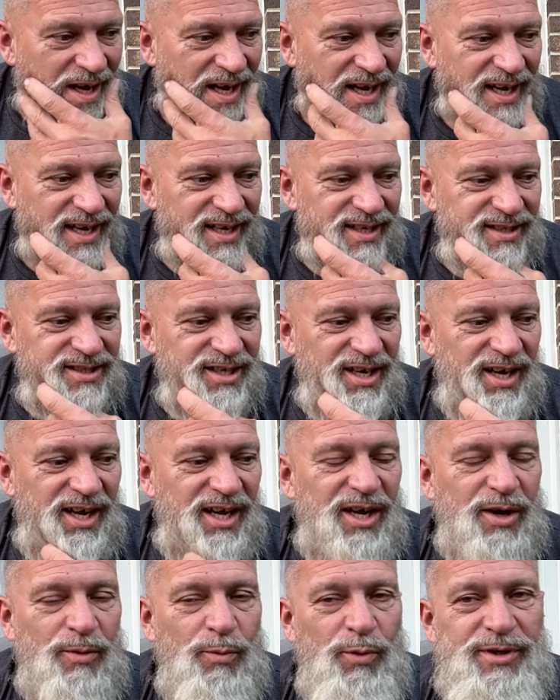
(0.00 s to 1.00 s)
and uh,
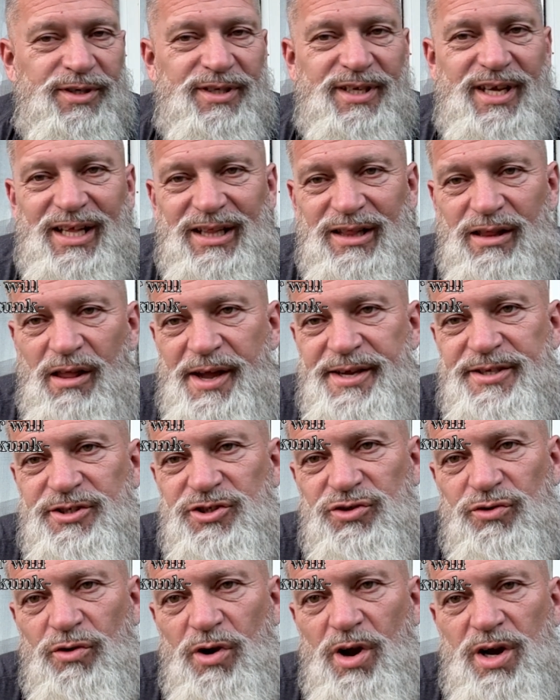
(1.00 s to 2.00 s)
it wouldn't get light
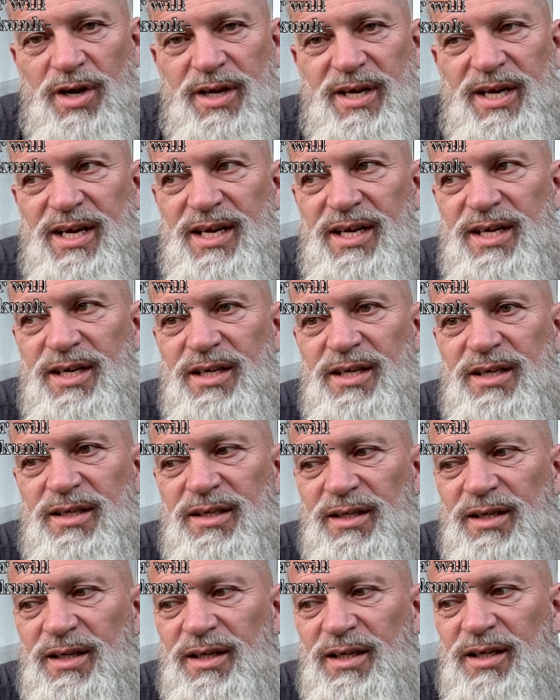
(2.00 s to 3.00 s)
struck.
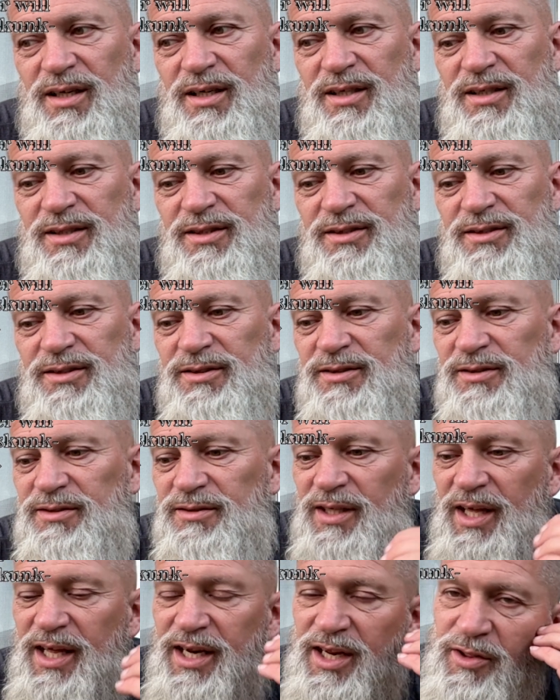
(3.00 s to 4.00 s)
Uh,
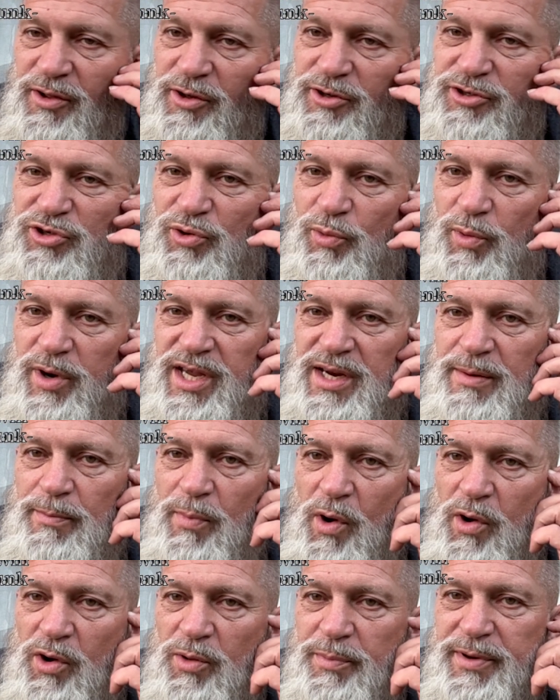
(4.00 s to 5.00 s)
any of those green
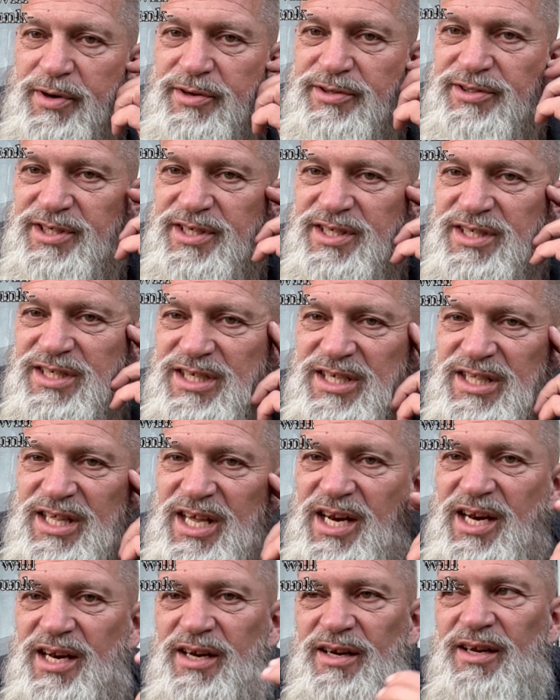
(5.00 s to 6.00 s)
bottle beers that you see
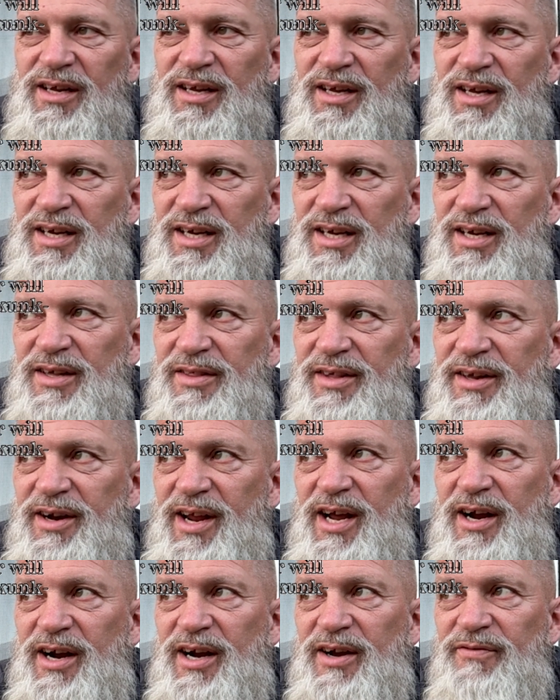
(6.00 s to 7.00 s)
that that
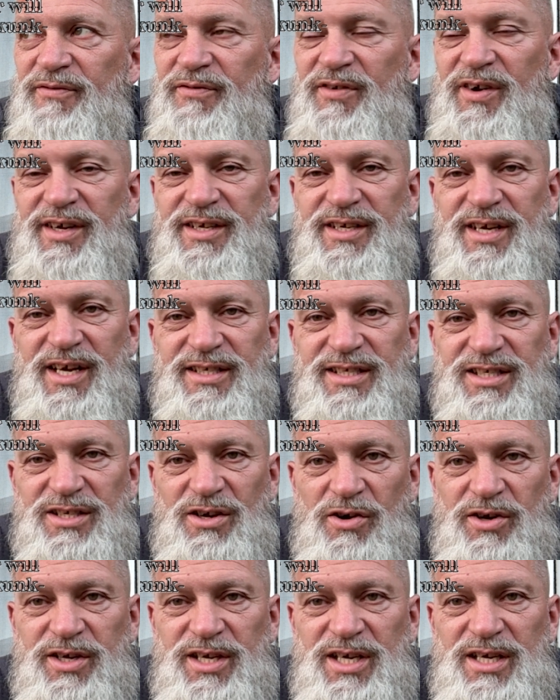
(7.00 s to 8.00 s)
have uh, a
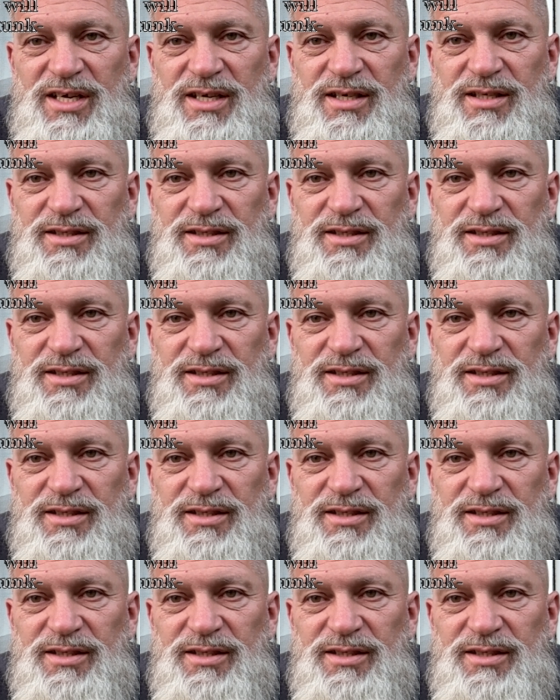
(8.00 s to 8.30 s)
skunky